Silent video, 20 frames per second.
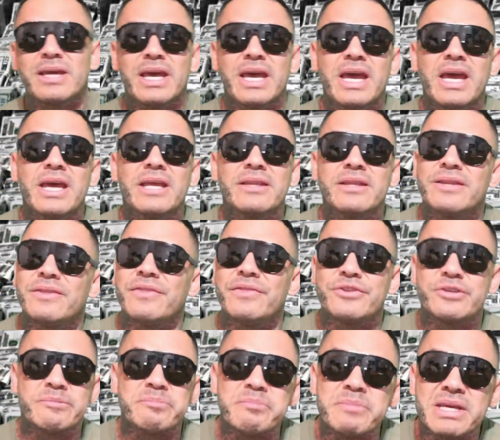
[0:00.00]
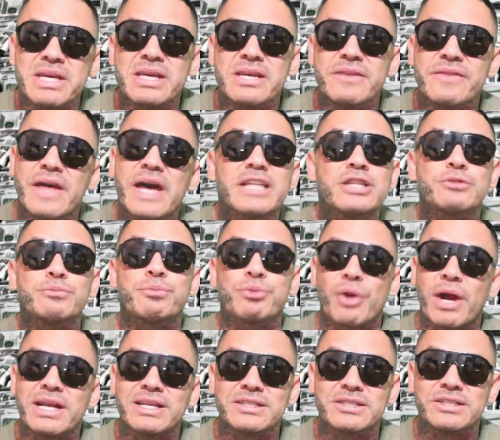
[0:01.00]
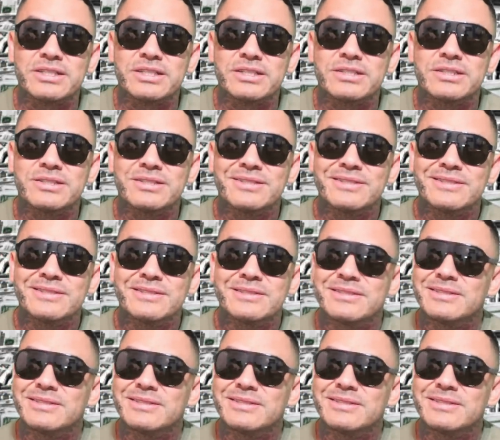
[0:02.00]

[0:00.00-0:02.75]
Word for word: And to me, that's priceless.